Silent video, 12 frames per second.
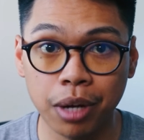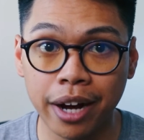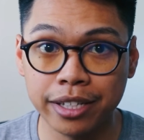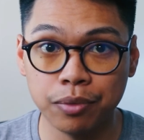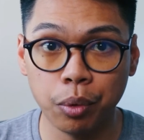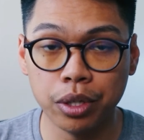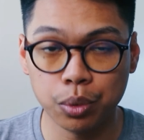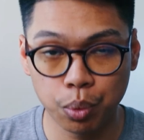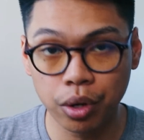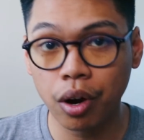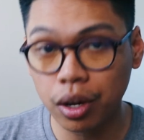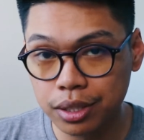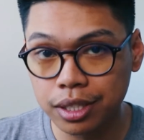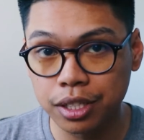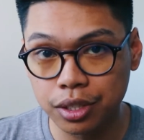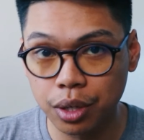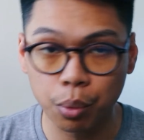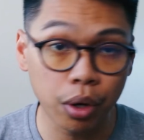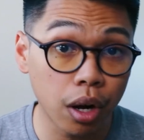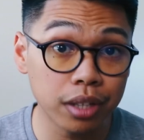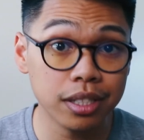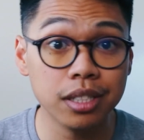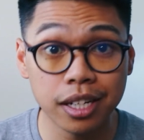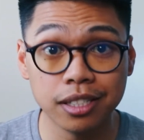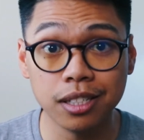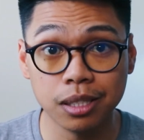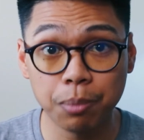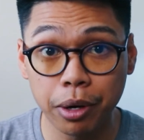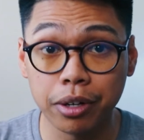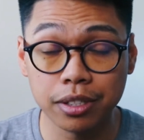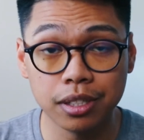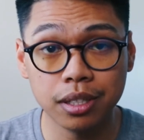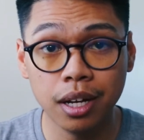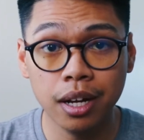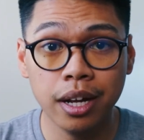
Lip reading: God's voice. We're called to discern. We're called to test the spirits.